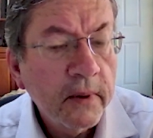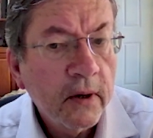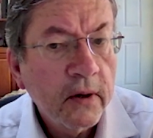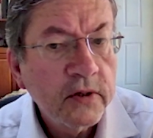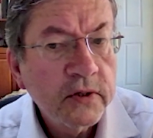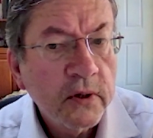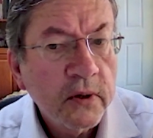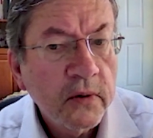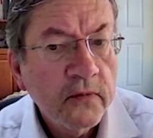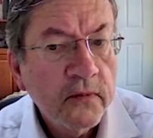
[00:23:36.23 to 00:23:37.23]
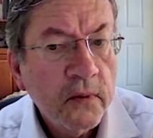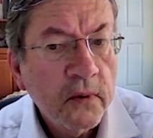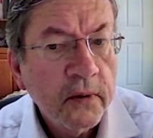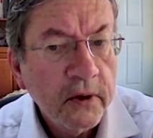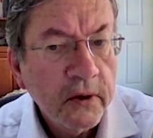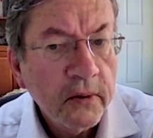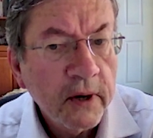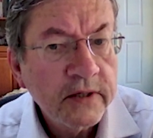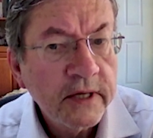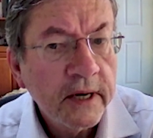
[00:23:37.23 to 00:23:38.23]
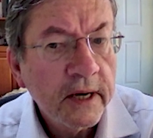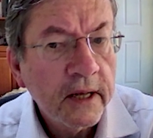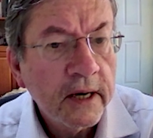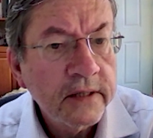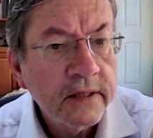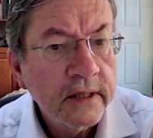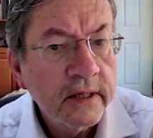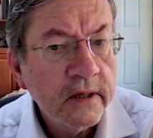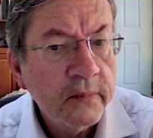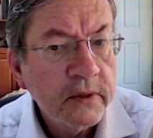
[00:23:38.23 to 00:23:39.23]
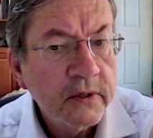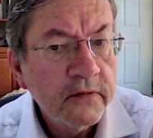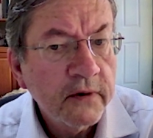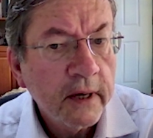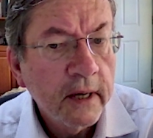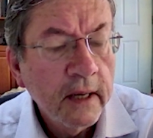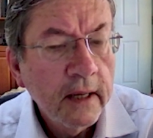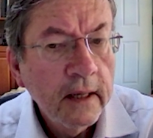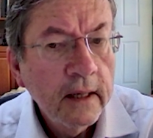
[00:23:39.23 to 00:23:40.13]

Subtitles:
but also for the US and allies in the Indo-Pacific.